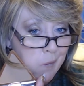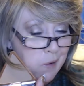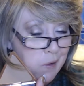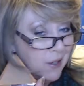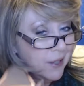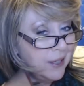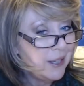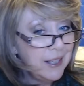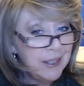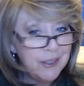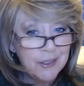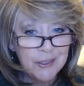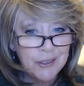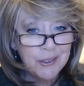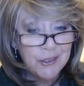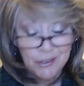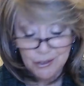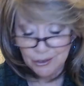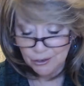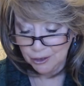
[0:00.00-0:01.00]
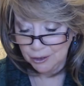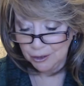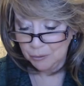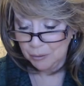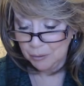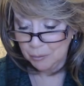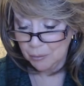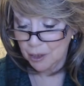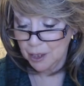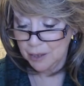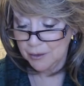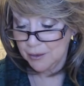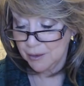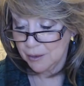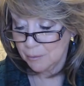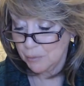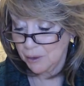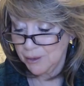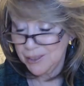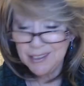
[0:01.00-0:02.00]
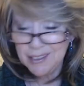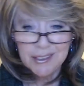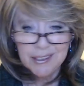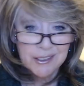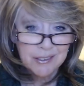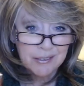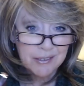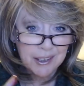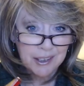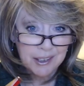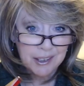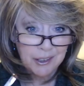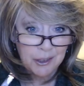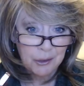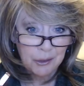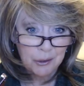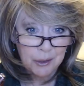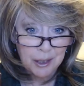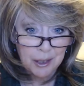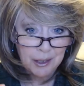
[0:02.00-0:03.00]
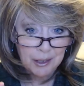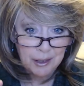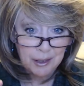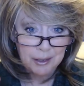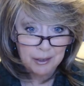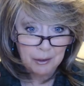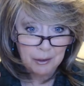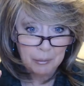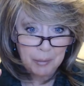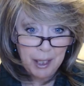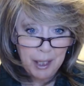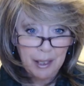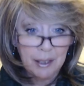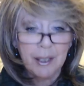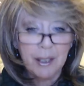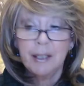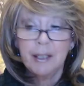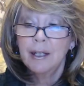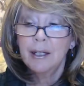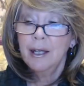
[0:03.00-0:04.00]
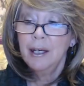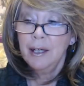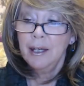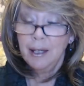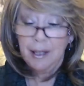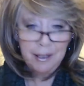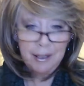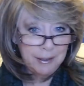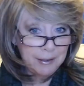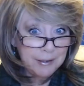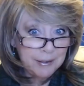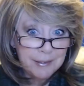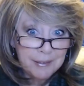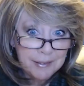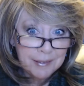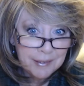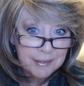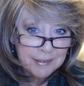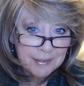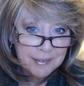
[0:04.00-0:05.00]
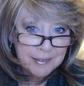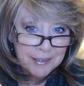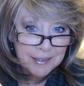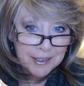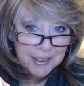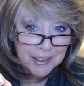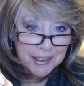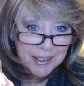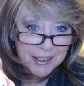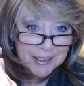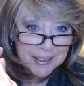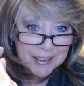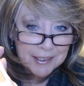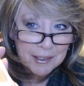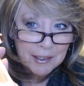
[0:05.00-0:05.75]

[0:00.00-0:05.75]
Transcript: I don't do so good with bronzes, but this is a really cute little palette. And look at this.